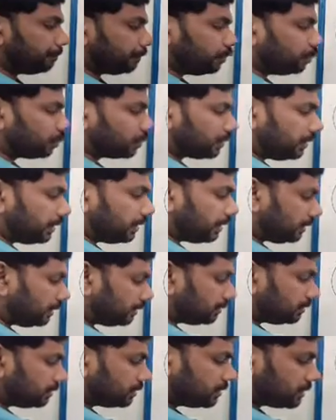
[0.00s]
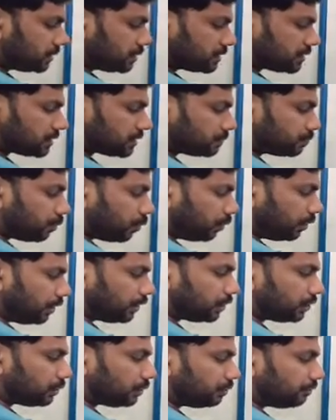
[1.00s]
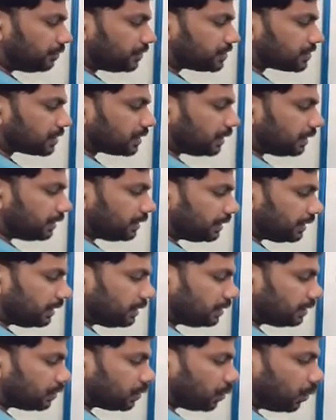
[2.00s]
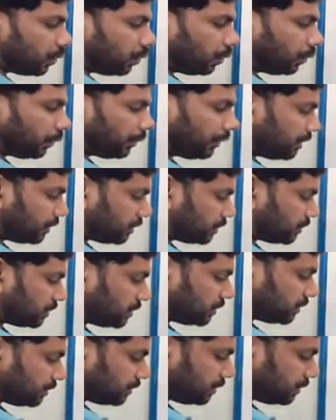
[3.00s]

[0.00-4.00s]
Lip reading: look here, this molecule which contain OH.